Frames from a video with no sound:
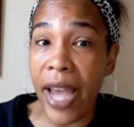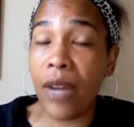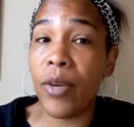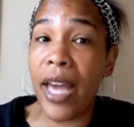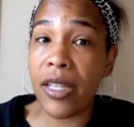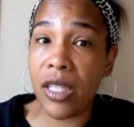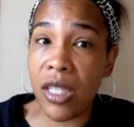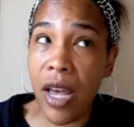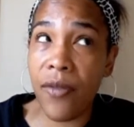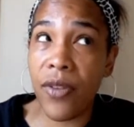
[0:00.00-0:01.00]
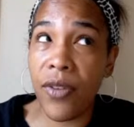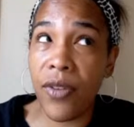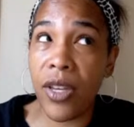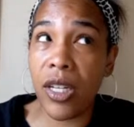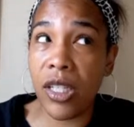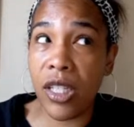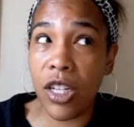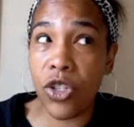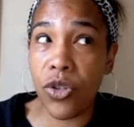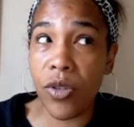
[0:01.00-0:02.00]
And we have 7
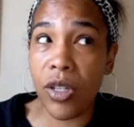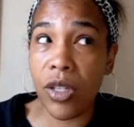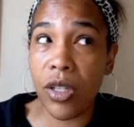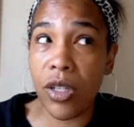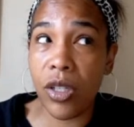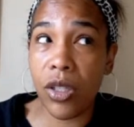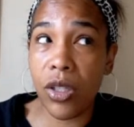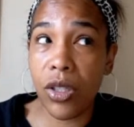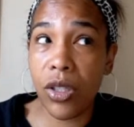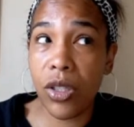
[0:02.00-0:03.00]
districts.